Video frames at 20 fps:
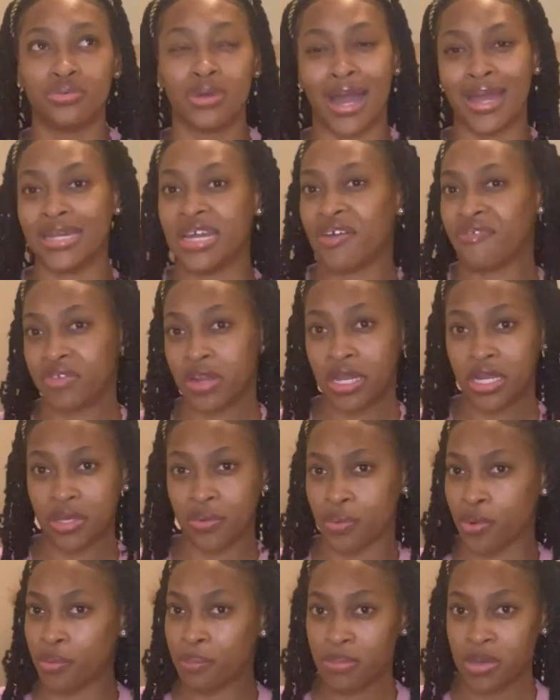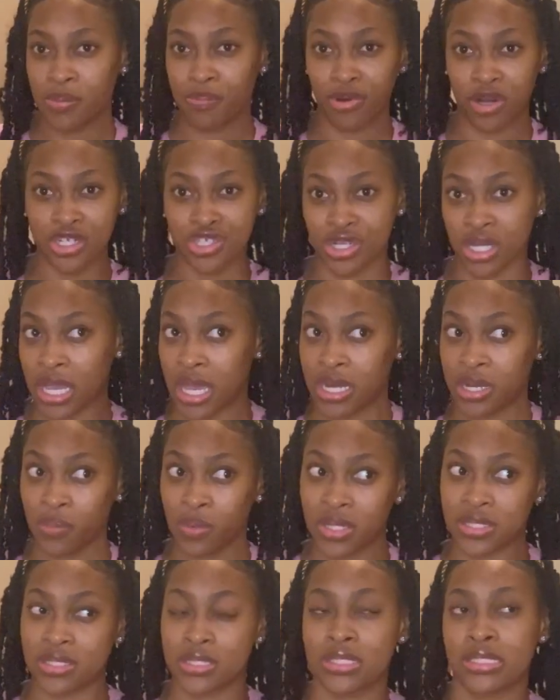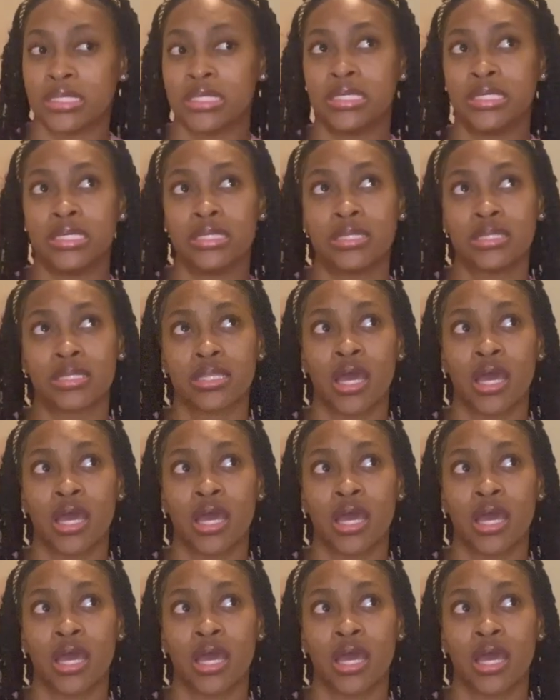I definitely won't be brushing anyone's teeth